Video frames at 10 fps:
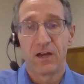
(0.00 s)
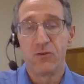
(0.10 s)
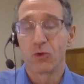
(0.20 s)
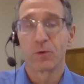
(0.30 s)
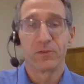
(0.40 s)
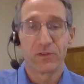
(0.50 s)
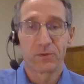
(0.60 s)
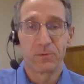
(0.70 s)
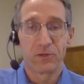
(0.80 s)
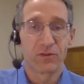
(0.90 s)
a normal
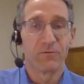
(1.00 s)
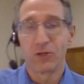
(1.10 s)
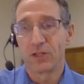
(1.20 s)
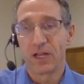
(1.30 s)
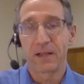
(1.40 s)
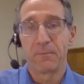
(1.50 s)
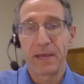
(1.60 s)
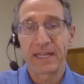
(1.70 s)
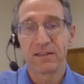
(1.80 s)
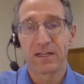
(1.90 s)
distribution of good luck and
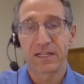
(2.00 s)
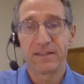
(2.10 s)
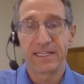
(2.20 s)
bad luck,